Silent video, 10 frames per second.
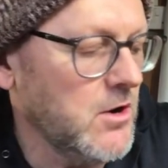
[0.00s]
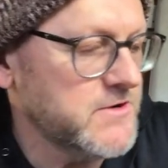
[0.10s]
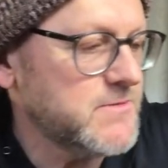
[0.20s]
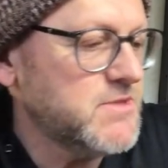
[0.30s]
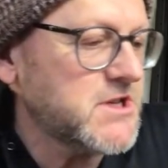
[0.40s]

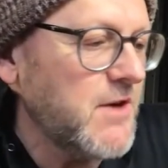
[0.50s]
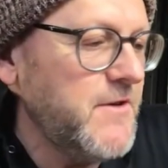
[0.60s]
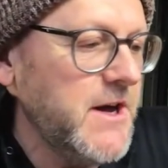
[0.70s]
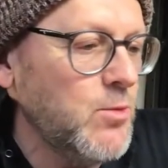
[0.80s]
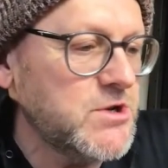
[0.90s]
some stuff
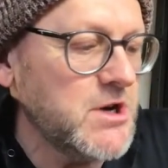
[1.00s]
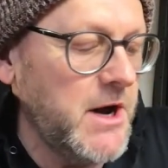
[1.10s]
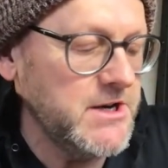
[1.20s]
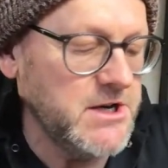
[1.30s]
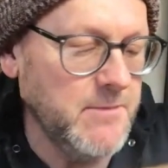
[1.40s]
here which I
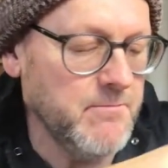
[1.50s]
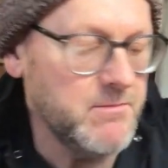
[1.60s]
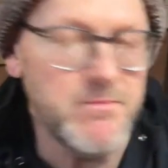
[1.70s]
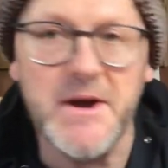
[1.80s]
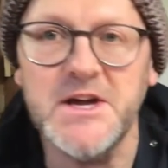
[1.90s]
actually
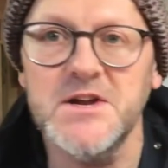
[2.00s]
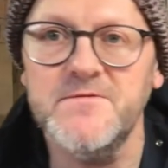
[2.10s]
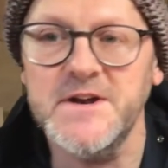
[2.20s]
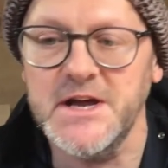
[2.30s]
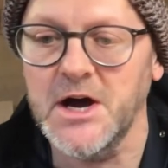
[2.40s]
am making
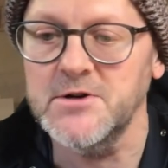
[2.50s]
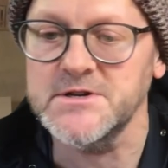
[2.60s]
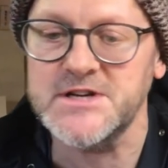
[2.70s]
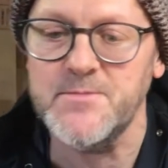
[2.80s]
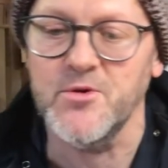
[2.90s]
a
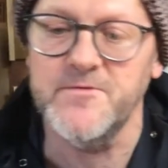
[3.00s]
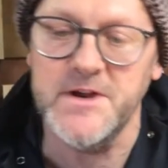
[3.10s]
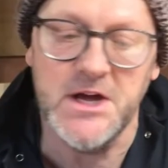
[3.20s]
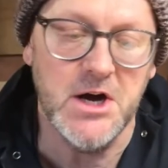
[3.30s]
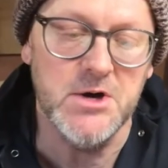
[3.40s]
separate
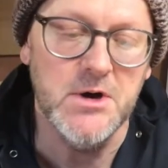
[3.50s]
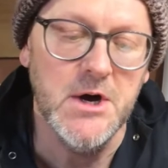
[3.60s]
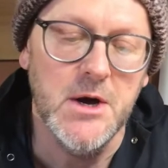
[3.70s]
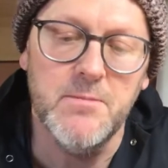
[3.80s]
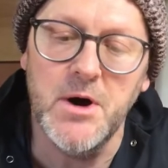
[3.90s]
video,
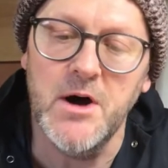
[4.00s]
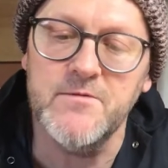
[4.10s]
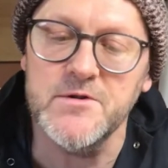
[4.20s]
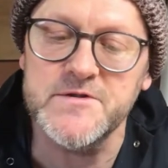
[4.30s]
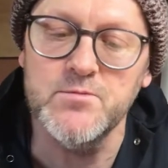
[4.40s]
but I've
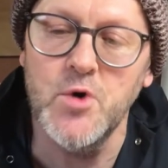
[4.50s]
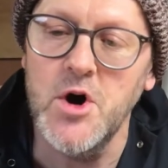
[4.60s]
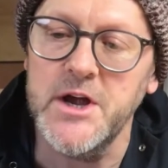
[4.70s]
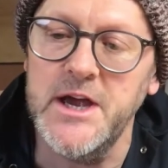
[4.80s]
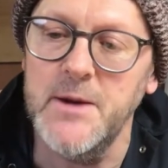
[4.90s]
got some
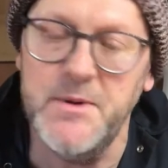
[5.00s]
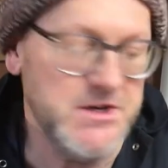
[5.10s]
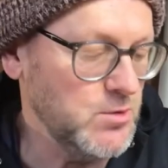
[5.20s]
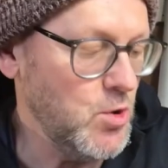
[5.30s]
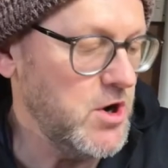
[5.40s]
work here, a
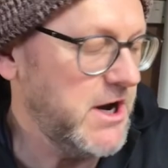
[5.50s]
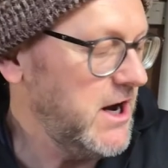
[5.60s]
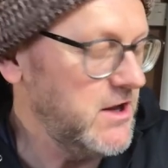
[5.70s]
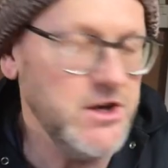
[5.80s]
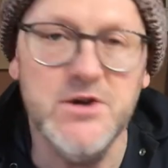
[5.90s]
piece of work
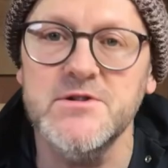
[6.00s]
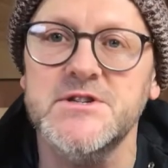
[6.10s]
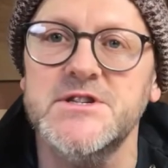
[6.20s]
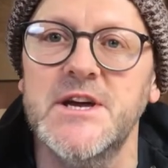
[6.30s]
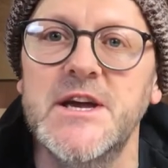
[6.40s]
here that you can
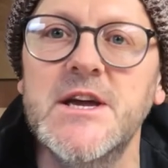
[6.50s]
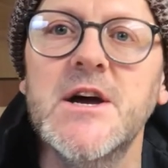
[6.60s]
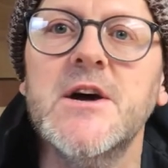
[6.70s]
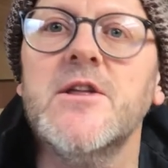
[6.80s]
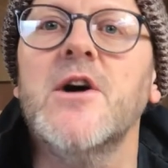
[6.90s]
see
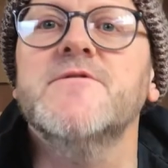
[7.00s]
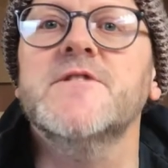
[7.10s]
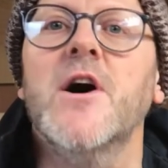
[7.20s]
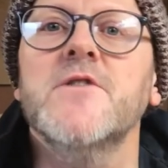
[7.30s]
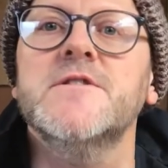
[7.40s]
that I've
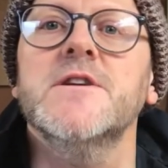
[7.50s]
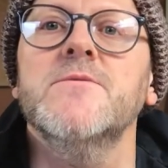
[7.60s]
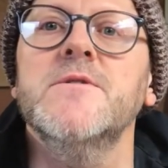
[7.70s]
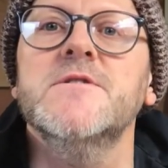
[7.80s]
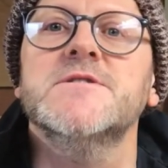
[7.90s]
started. I don't
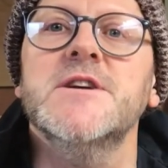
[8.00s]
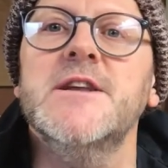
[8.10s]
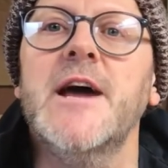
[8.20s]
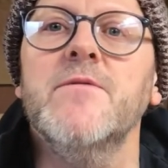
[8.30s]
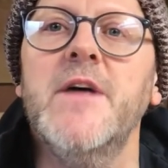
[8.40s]
know if you can see
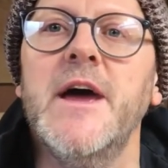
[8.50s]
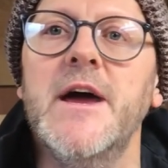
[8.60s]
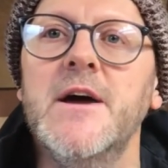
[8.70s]
down there,